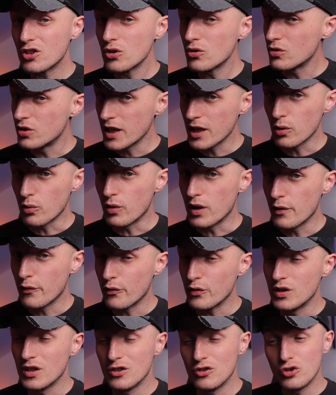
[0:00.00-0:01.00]
to deal
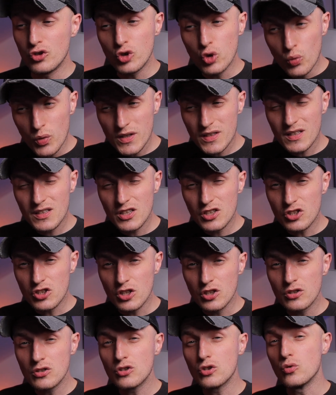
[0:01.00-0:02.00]
with, the newest
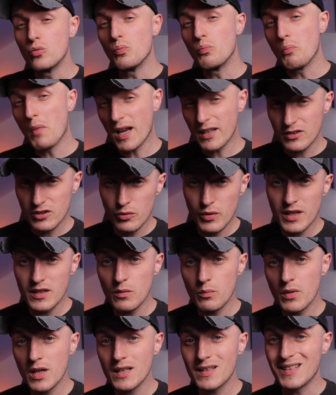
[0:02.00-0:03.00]
addition to mastering
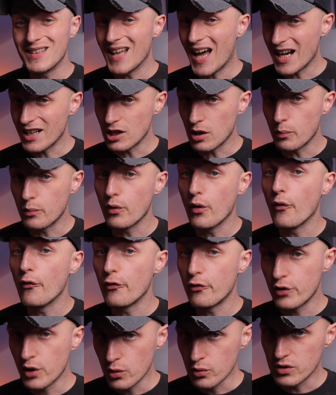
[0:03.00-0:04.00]
the mix lineup,
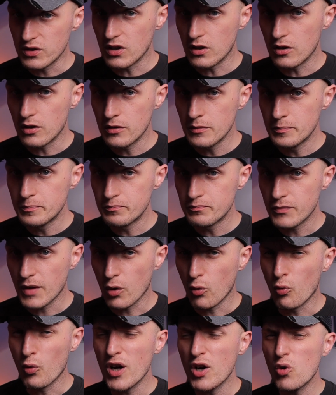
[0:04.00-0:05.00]
Fuser,
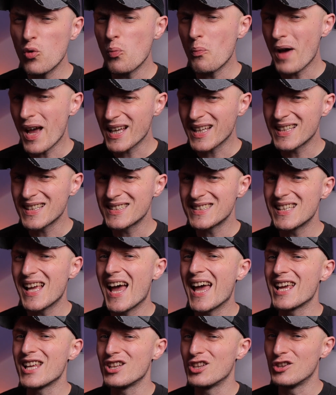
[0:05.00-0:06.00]
will make it
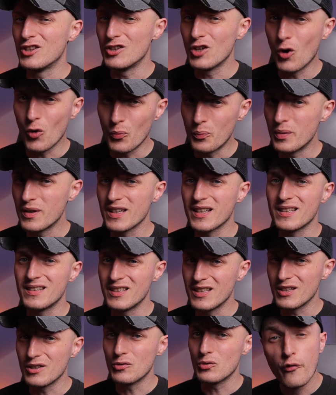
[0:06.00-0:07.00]
a no big
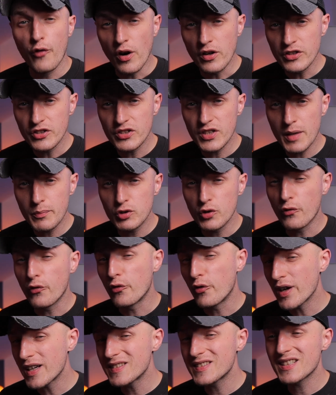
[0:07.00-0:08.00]
deal. First step to
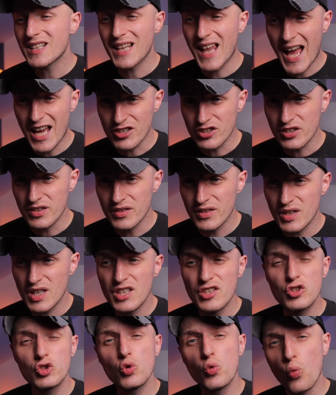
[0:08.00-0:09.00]
fix clashes
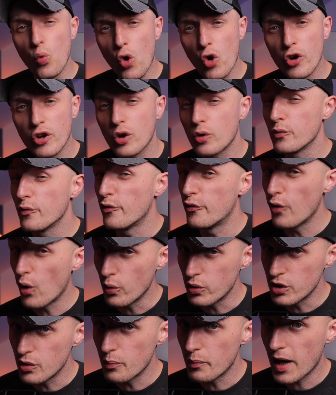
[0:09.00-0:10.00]
is to work on volume